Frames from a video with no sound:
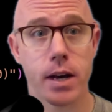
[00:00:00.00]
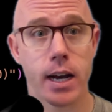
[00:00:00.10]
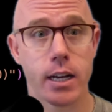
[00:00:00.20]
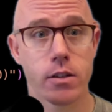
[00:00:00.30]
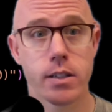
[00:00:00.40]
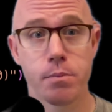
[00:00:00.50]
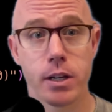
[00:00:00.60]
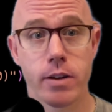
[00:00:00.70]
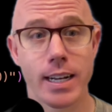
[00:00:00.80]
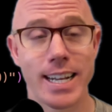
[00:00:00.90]
I simply
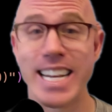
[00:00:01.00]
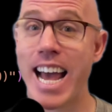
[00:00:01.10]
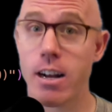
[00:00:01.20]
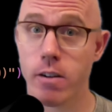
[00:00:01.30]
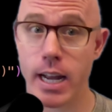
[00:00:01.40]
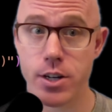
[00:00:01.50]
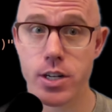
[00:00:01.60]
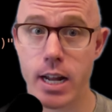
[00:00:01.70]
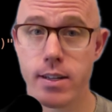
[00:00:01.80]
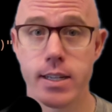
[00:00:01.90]
created an
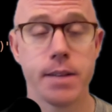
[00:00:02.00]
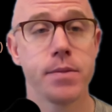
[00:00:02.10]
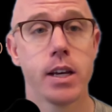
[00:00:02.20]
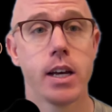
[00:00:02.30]
aggregation entity,